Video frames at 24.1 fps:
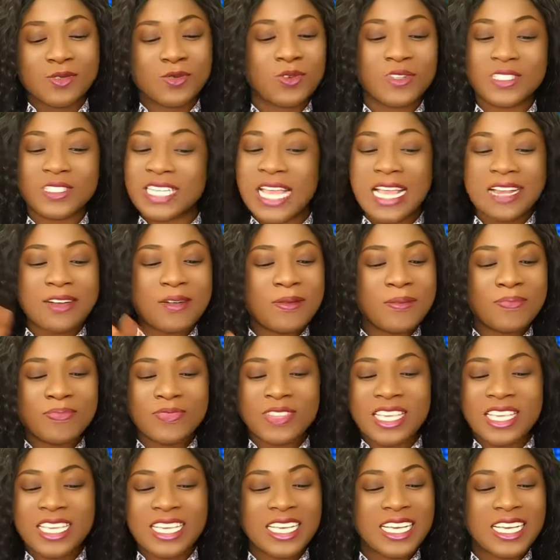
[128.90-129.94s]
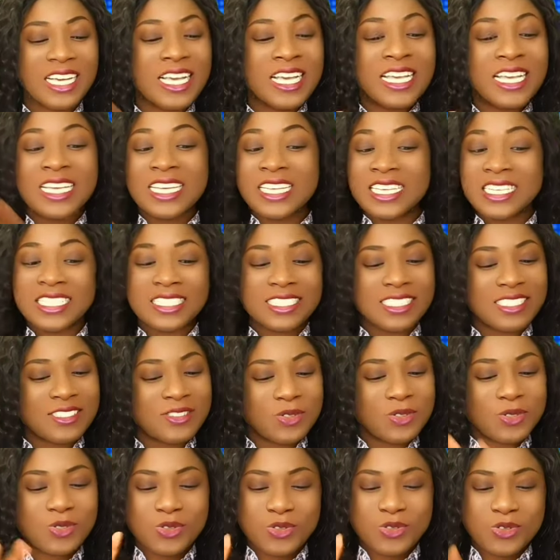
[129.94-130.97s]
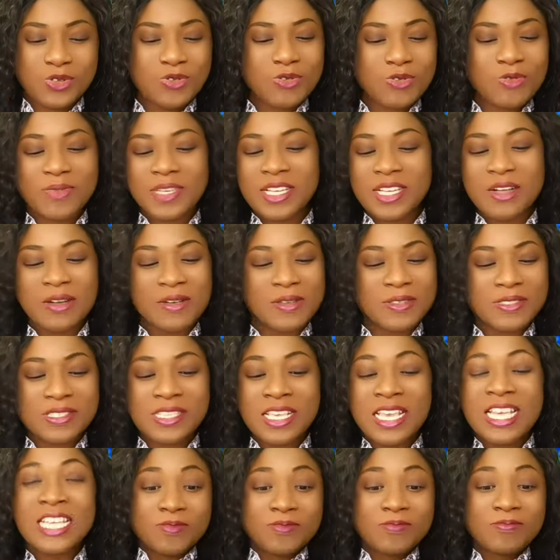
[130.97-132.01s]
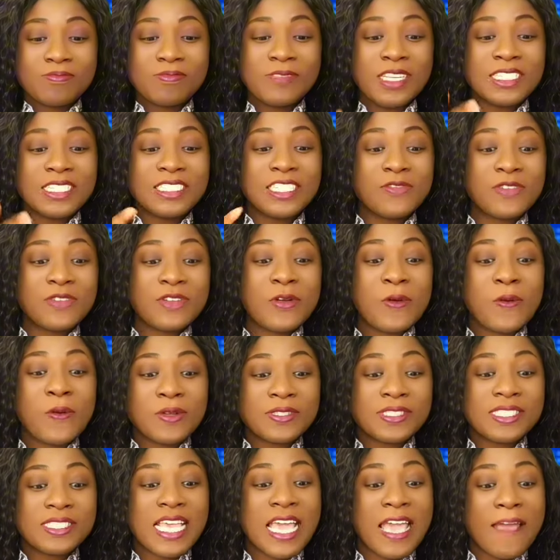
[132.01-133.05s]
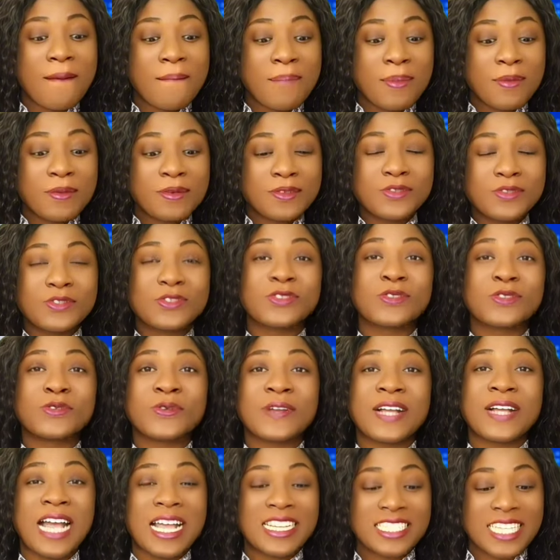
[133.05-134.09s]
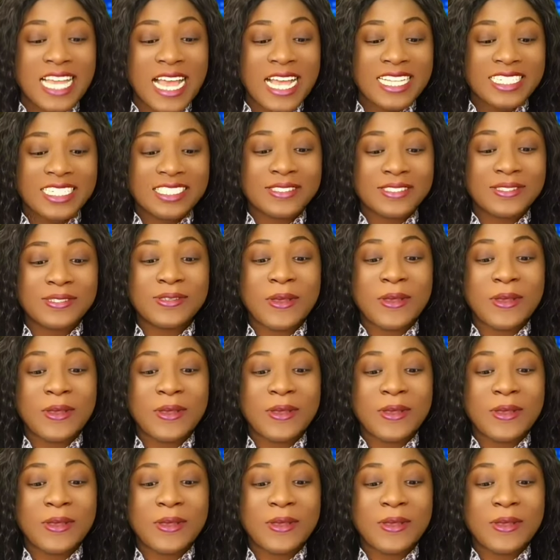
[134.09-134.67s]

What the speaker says: I'm ecstatic because my contract with weight loss brand